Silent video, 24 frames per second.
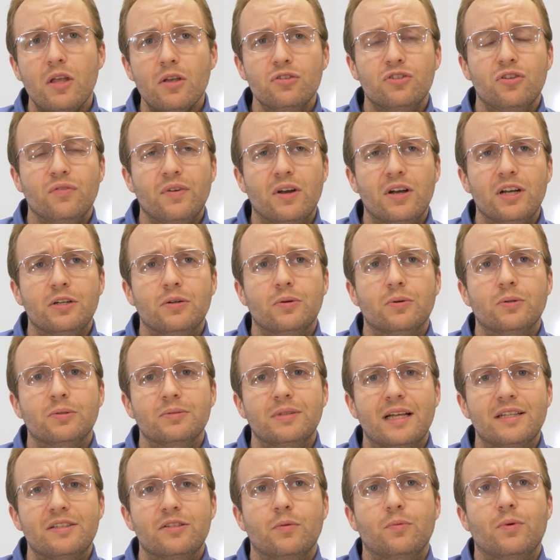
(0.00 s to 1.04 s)
So very cool.
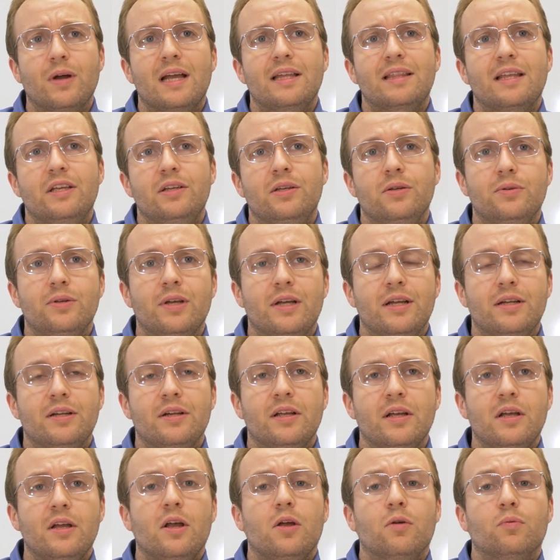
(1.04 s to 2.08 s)
That's a way that you
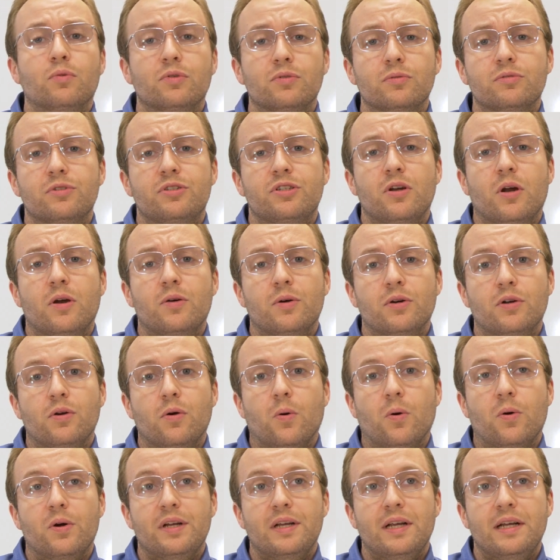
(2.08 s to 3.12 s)
can start
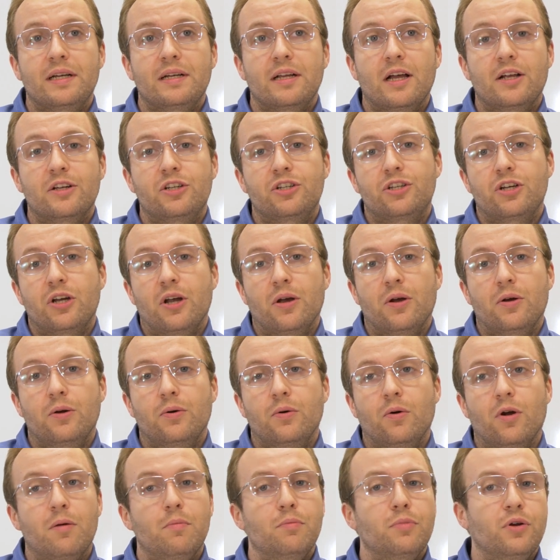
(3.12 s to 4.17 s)
recording a show
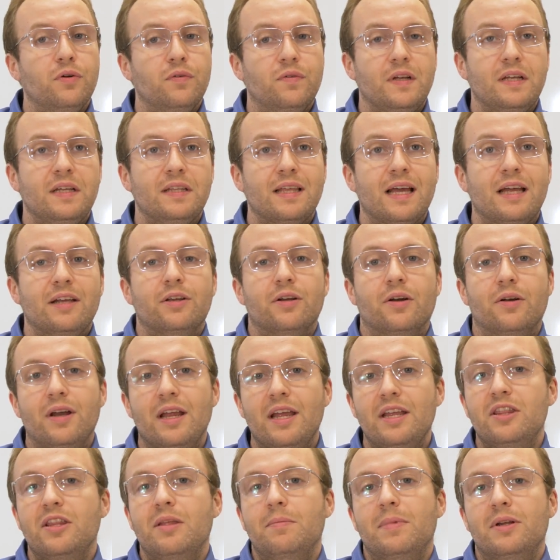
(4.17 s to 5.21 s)
or movie that you're
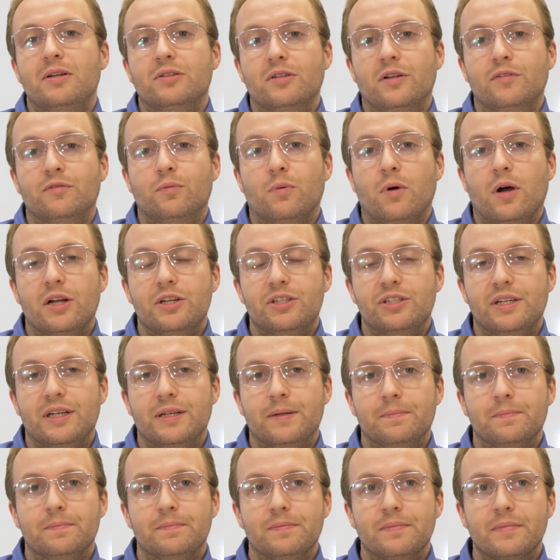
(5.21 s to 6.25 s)
in the middle of
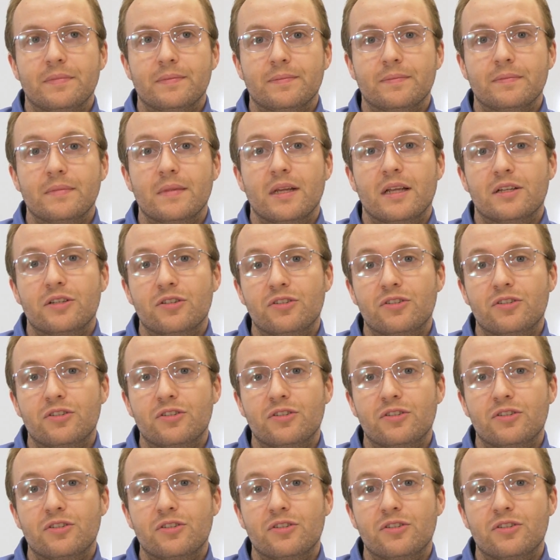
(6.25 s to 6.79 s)
watching.